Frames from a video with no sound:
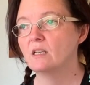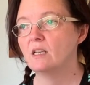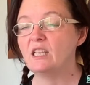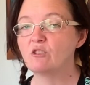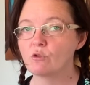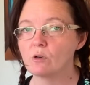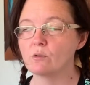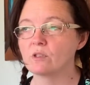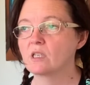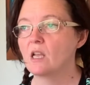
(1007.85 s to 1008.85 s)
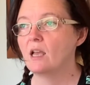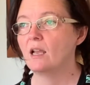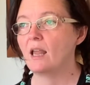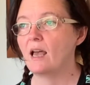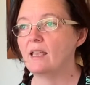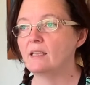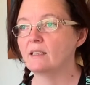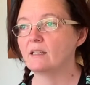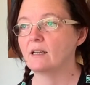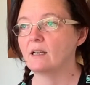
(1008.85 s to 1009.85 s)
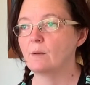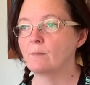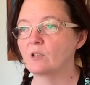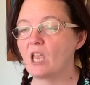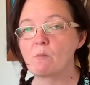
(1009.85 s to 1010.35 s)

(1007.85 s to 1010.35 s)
intros, like Game